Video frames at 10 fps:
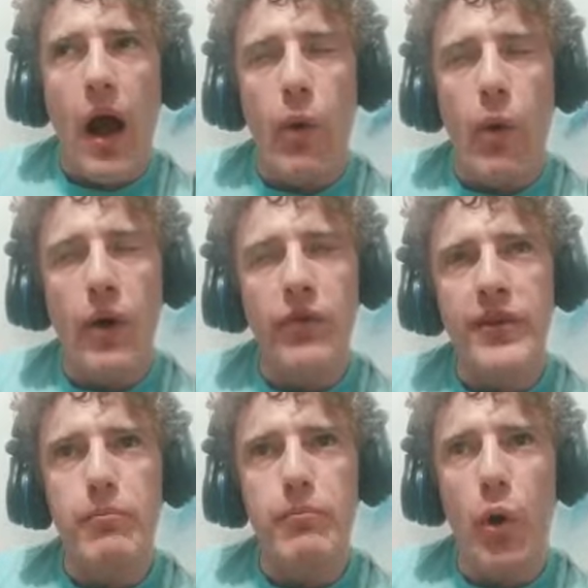was
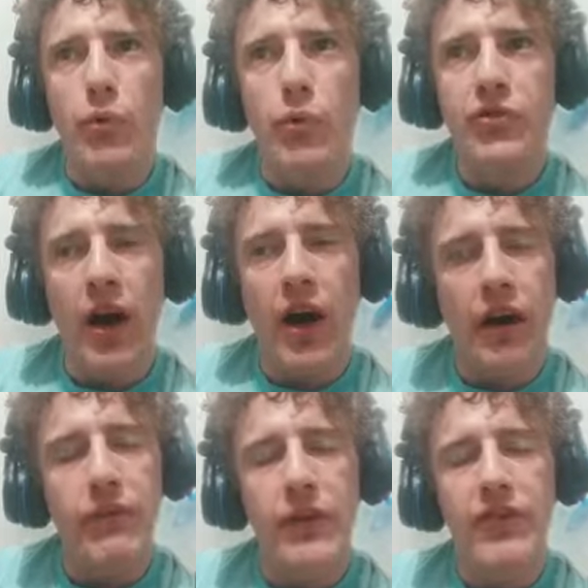the most
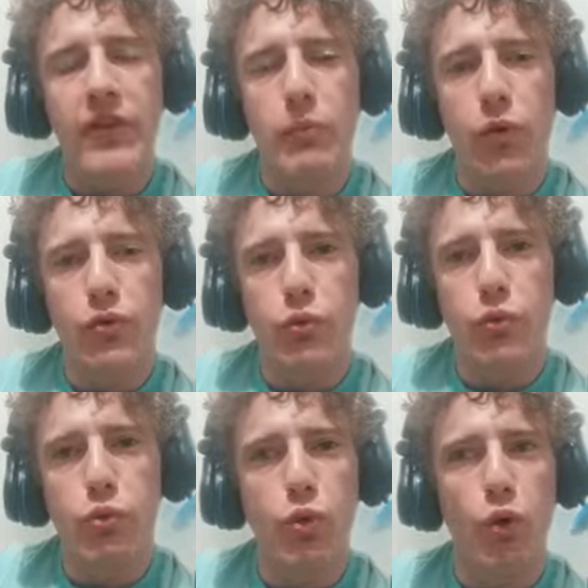toughest and most
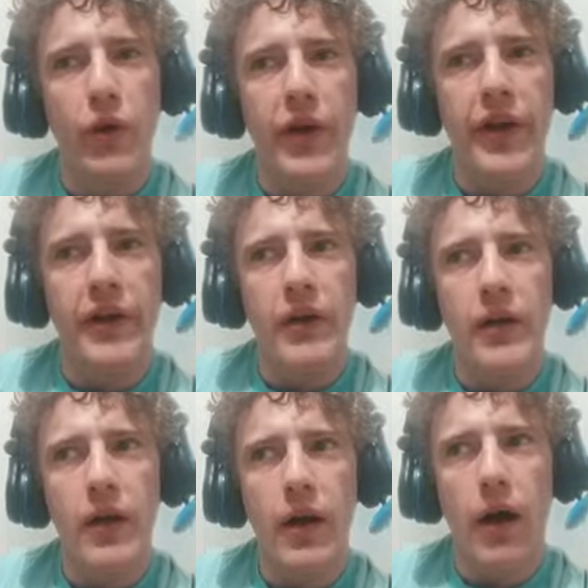grueling
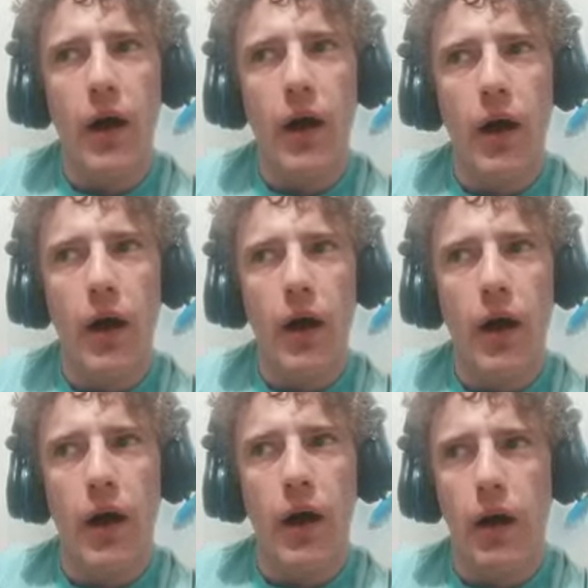
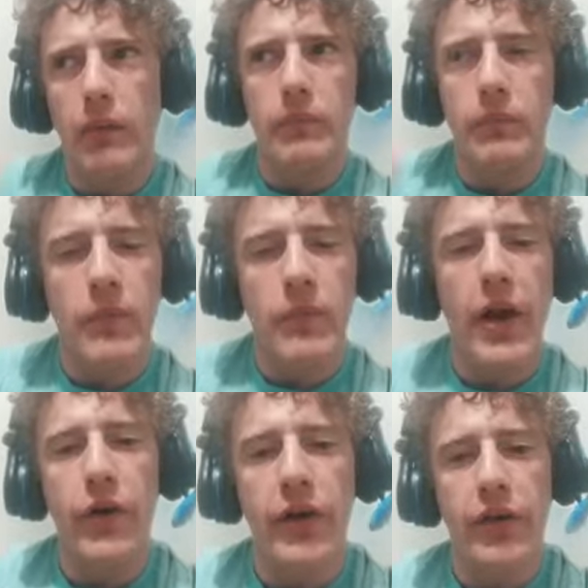
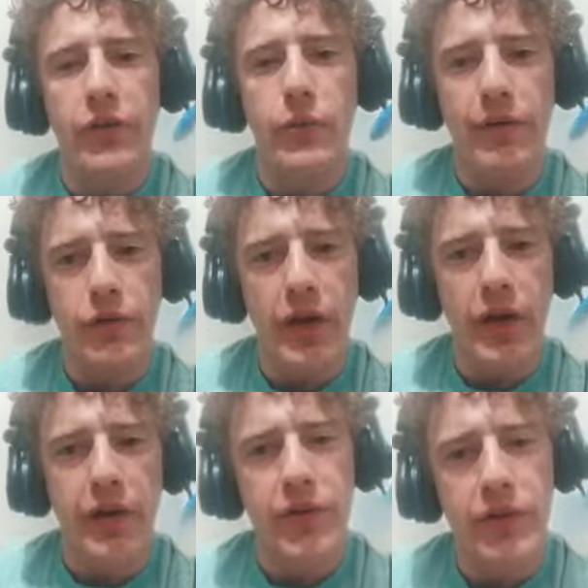area to have trained?